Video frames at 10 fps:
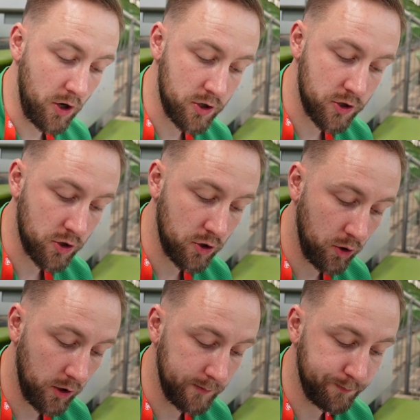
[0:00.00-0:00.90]
Josh
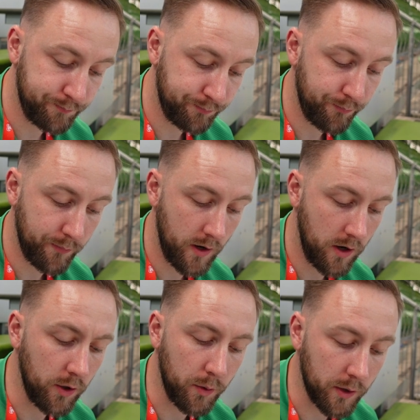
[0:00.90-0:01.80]
Cullen.
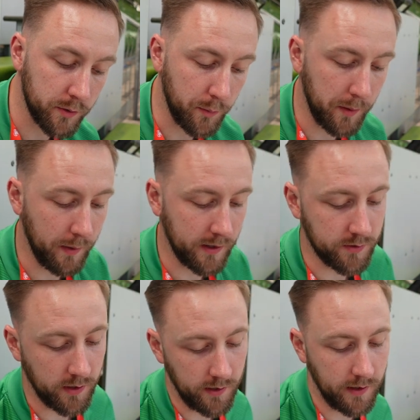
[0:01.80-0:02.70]
Or no, I'll go with the wing back,
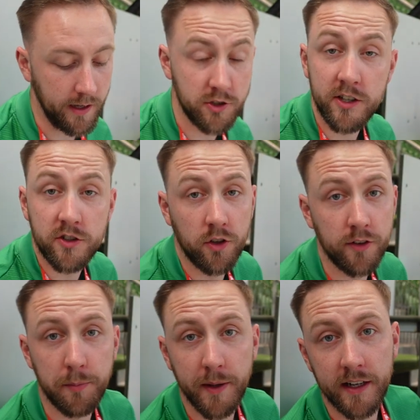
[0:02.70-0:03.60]
sorry. Jason
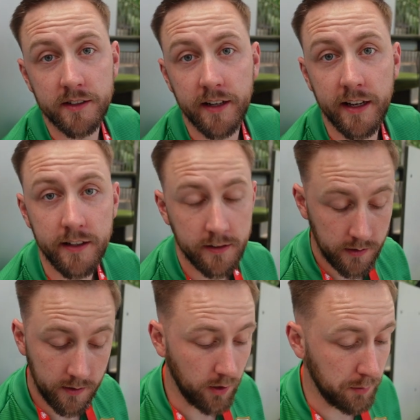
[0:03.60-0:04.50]
Knight for me gets an 8.
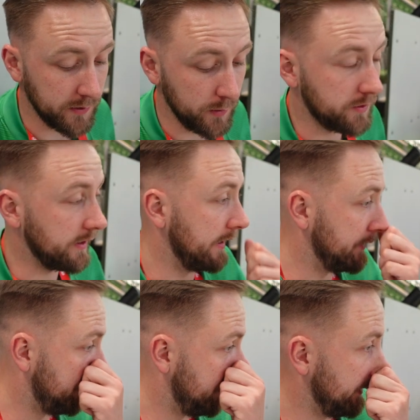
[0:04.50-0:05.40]
I thought he was
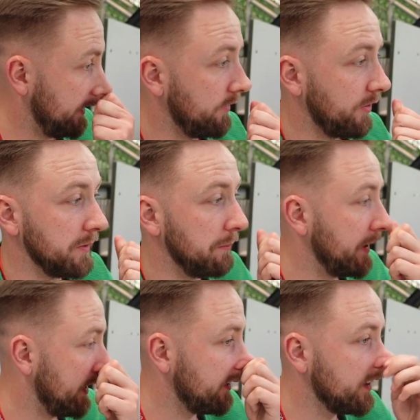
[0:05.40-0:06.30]
outstanding. I thought from the
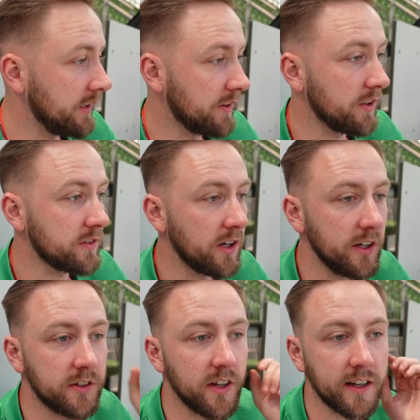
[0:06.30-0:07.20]
minute, in the
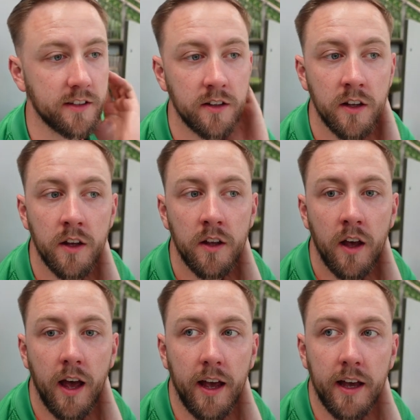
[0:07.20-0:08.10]
30th second,
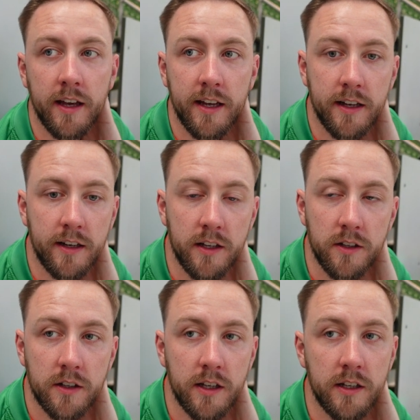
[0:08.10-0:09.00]
Ian,
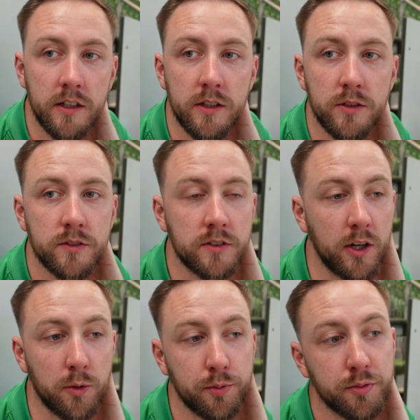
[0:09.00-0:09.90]
he
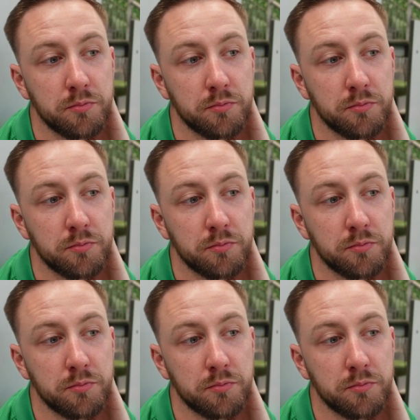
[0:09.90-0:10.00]
set up